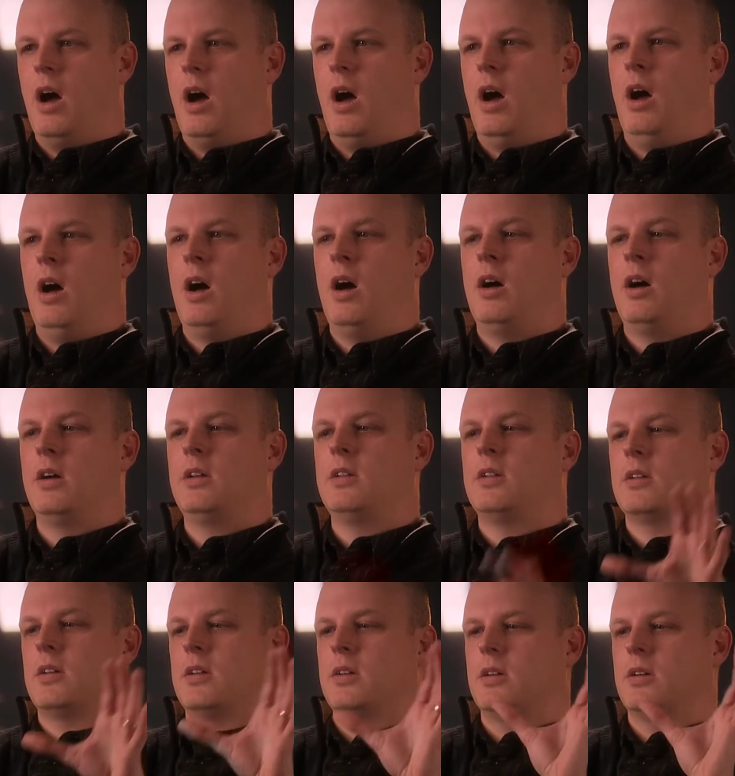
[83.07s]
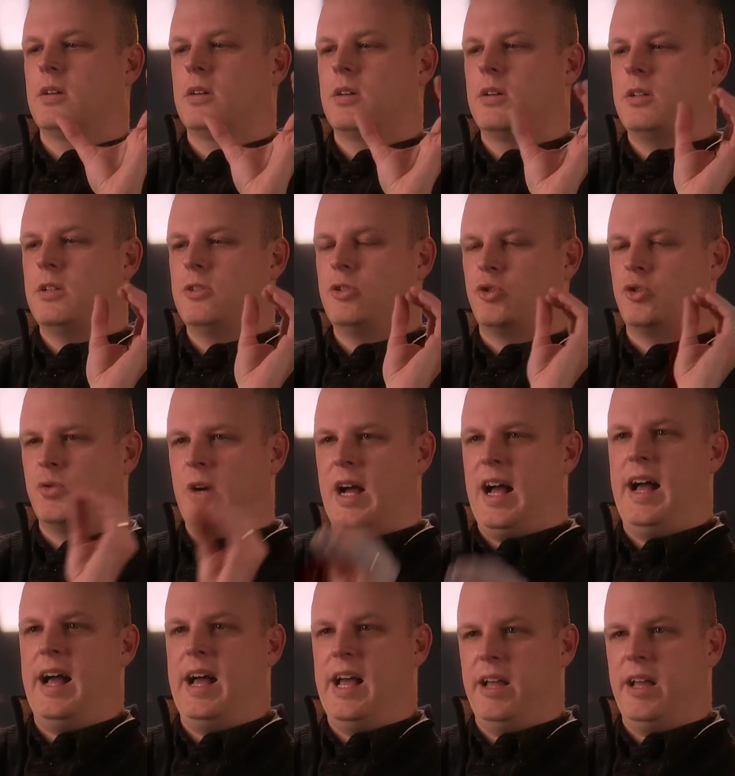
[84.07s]
all
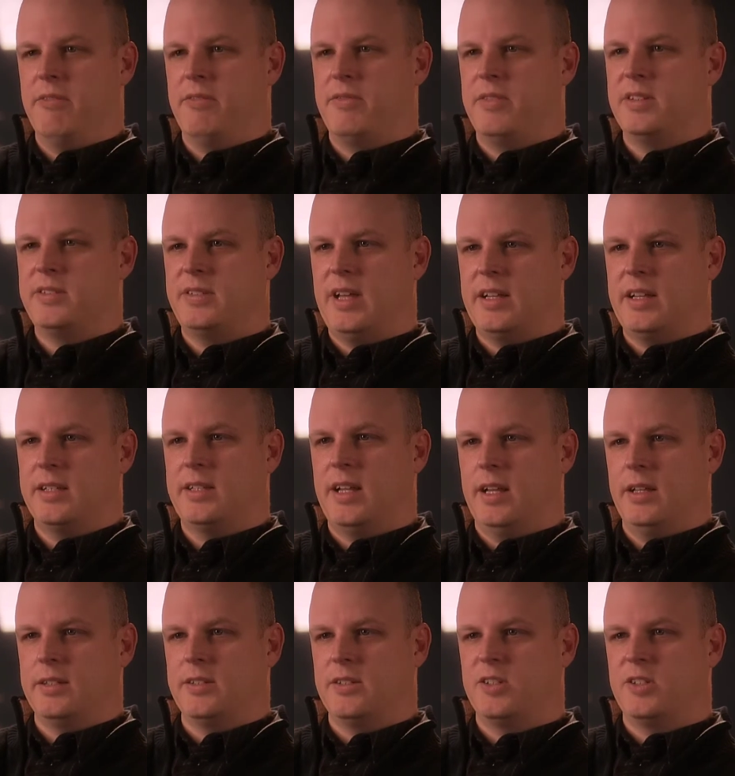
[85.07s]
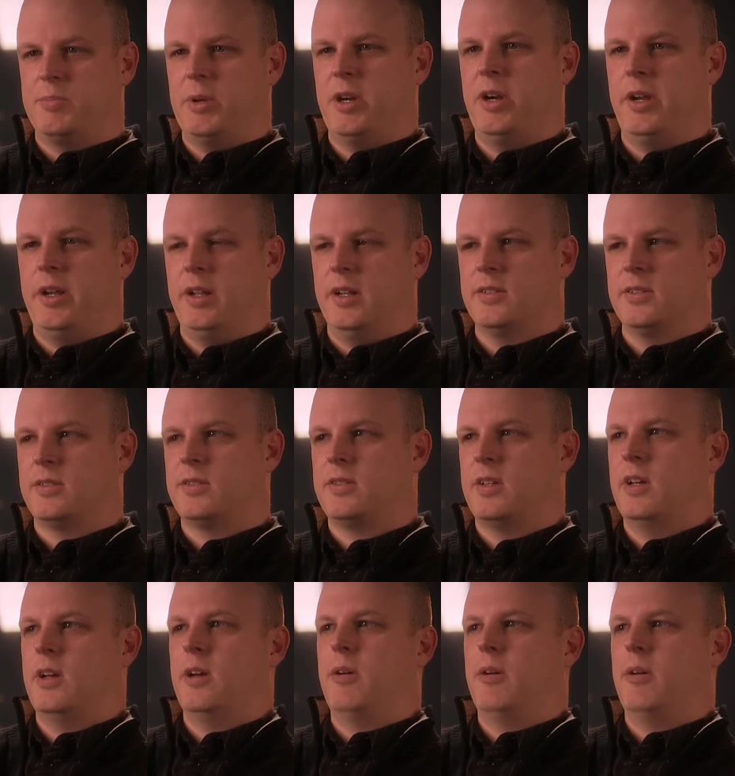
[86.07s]
drive the psychedelic experience